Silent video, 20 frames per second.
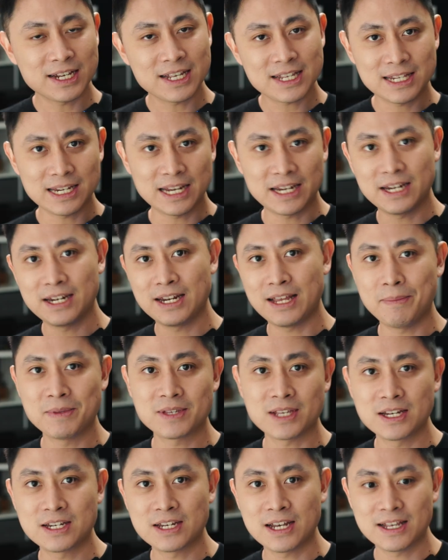just like the name
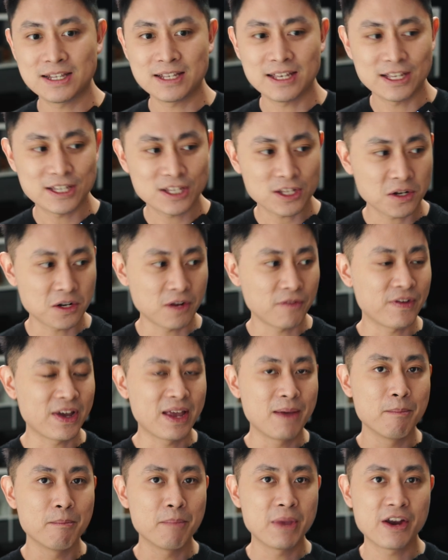suggests, is sort of
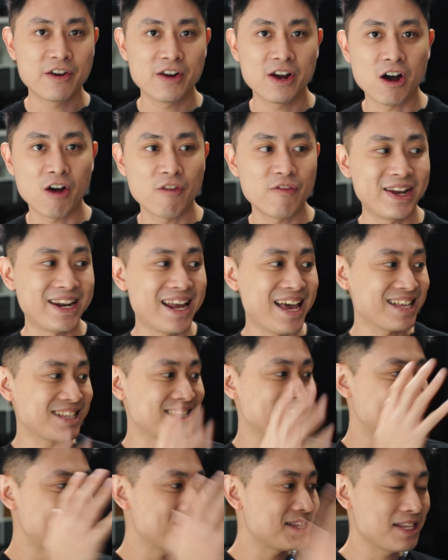a mirror of an
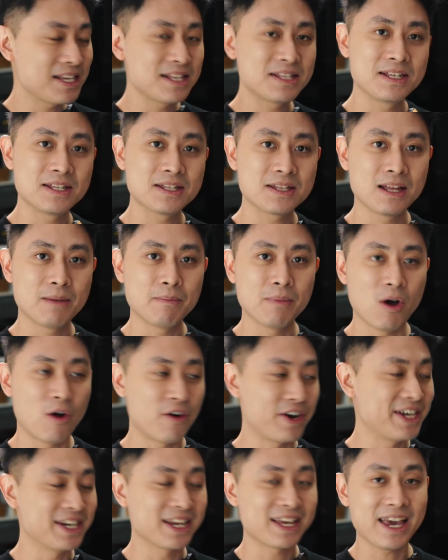existing system,
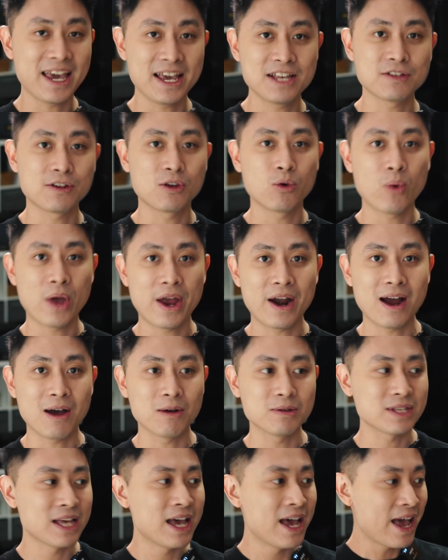or in the case of the
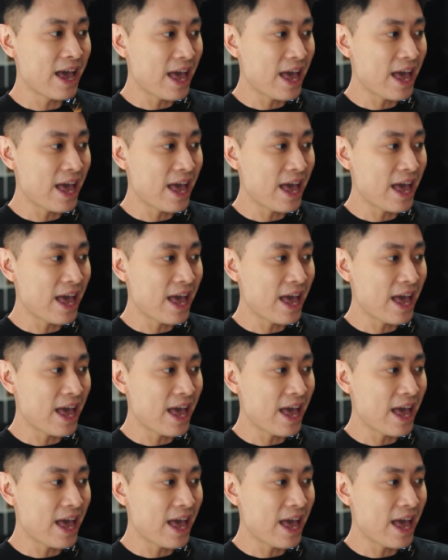warehouse,